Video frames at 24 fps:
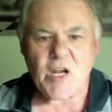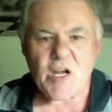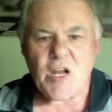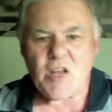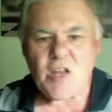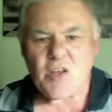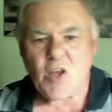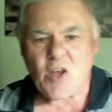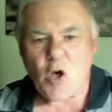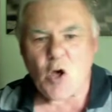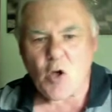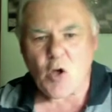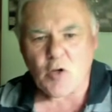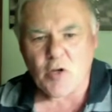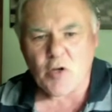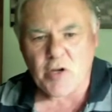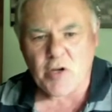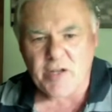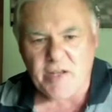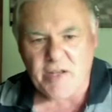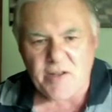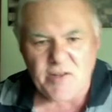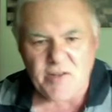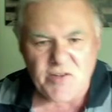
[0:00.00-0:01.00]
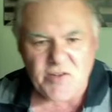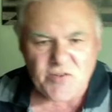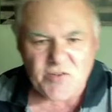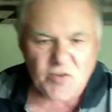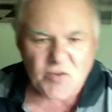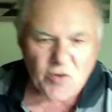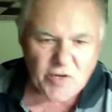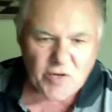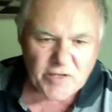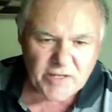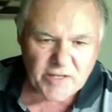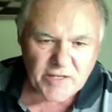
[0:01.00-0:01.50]
The whole idea of this
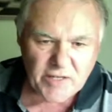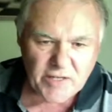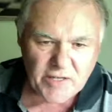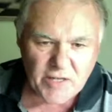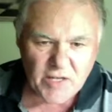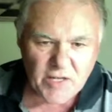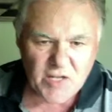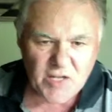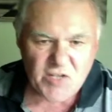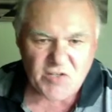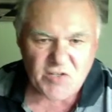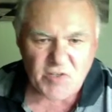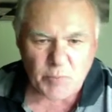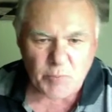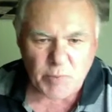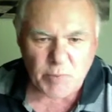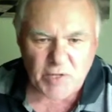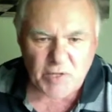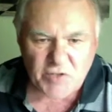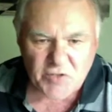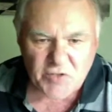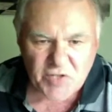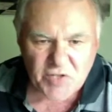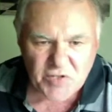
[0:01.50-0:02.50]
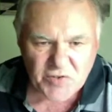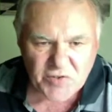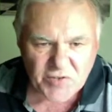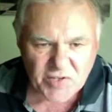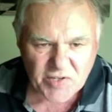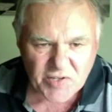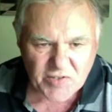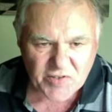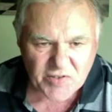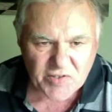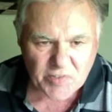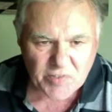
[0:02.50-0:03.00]
idea is to play
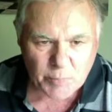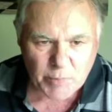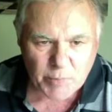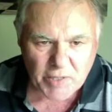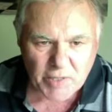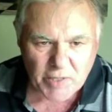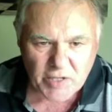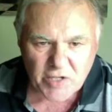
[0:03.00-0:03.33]
d6 and to play